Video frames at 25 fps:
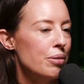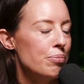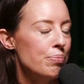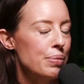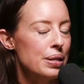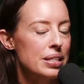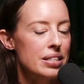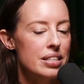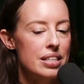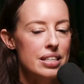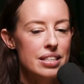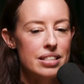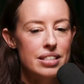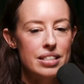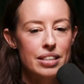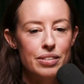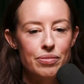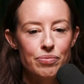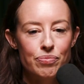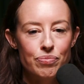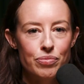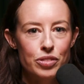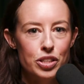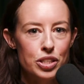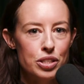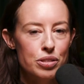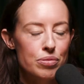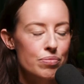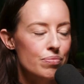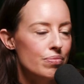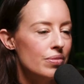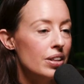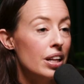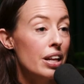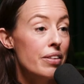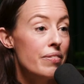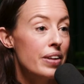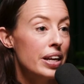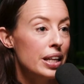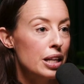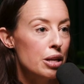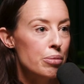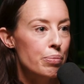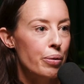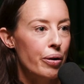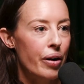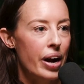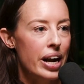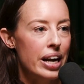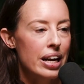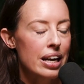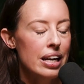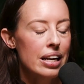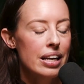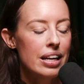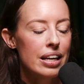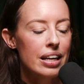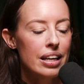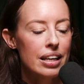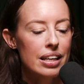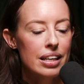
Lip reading: business and just living liberated.